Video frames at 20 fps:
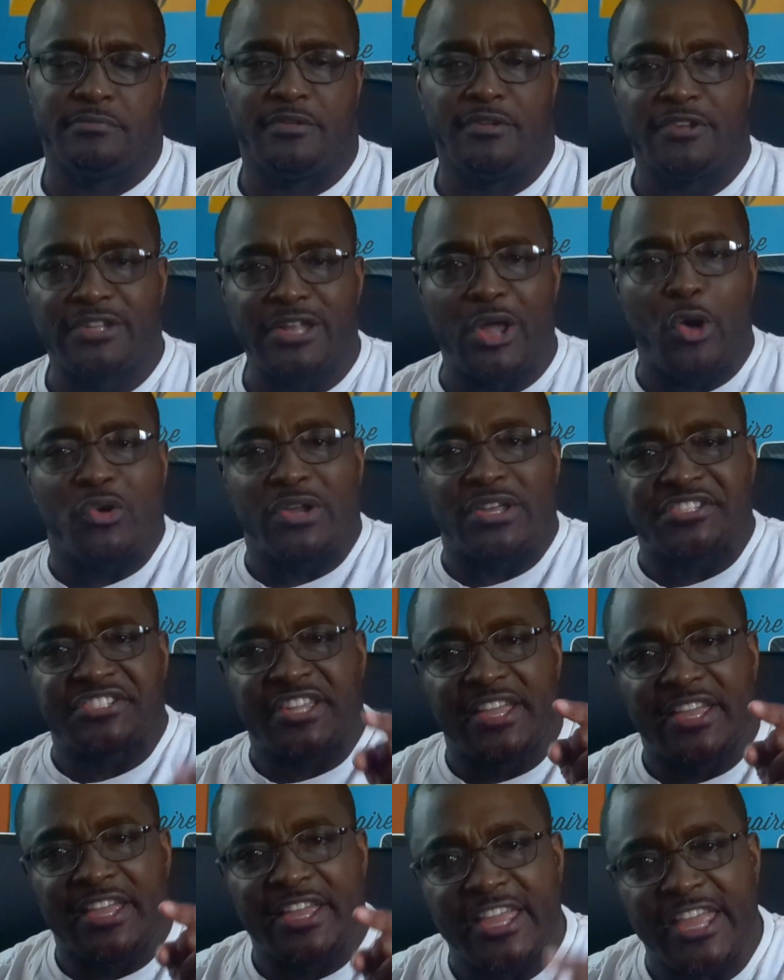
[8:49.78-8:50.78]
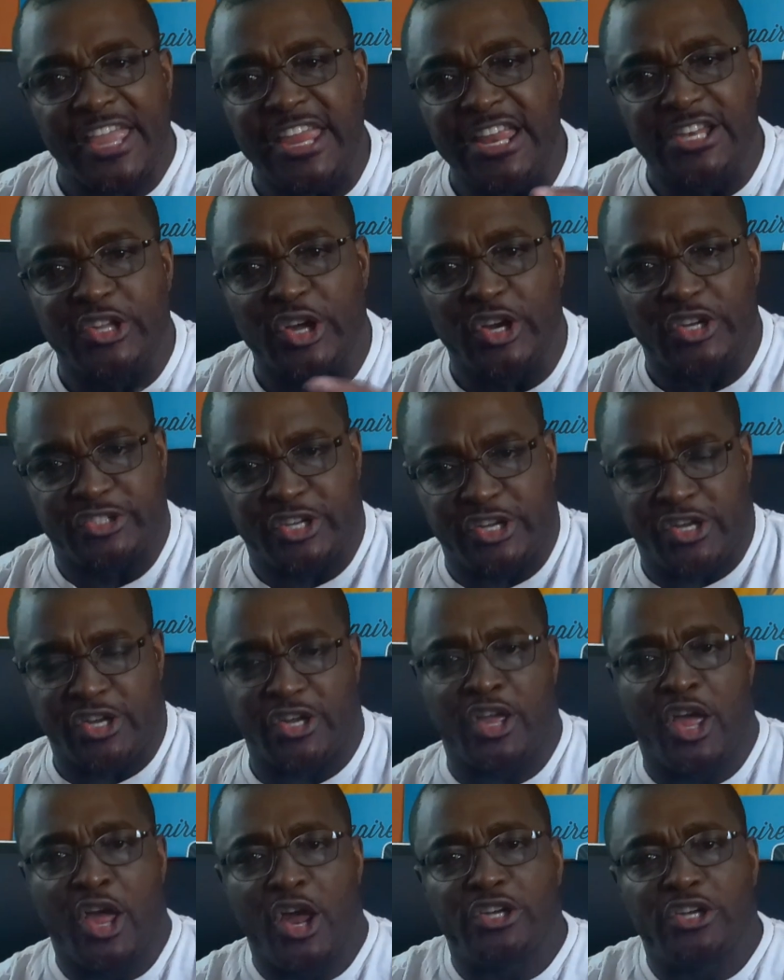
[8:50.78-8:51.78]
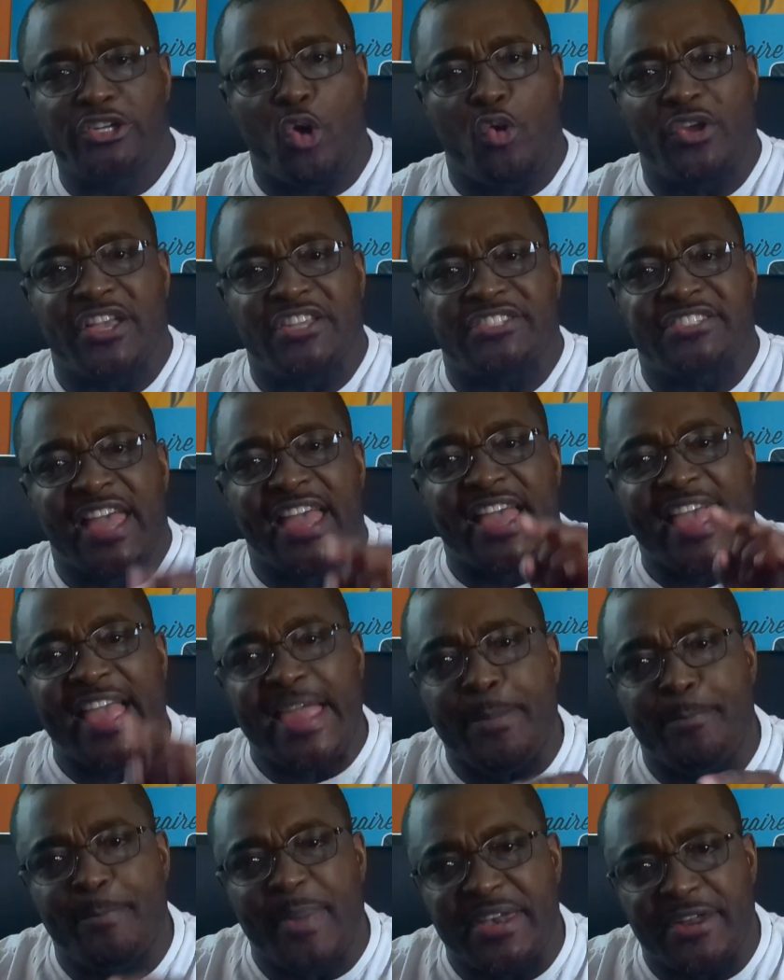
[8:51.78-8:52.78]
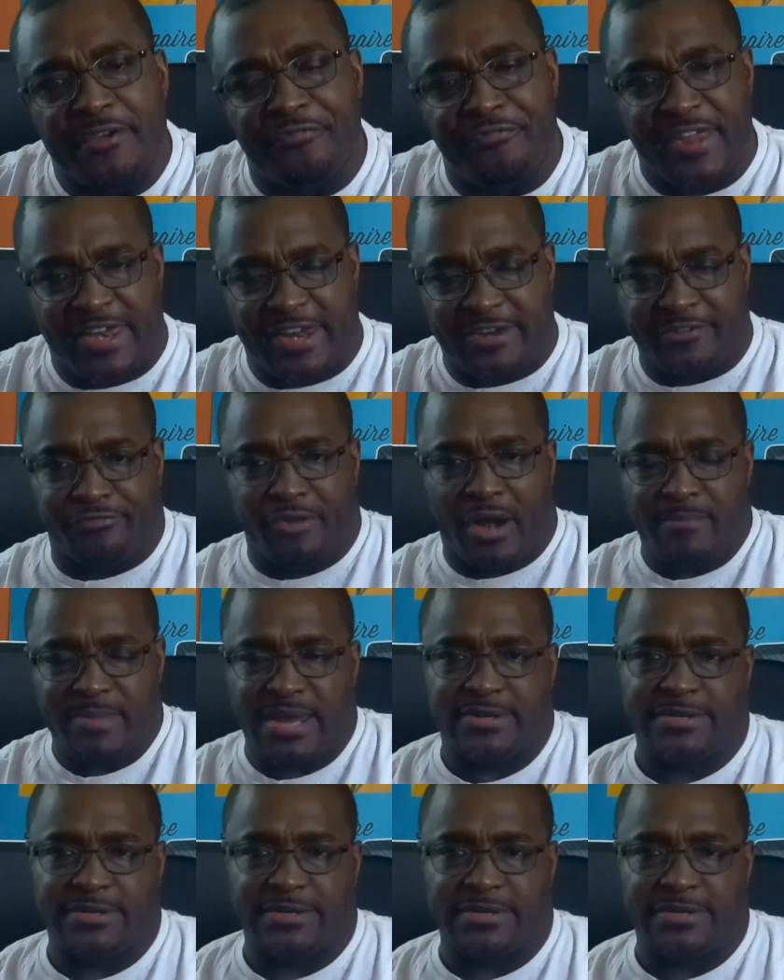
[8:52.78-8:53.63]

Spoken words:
Long as he looked good, long as he benefited from it.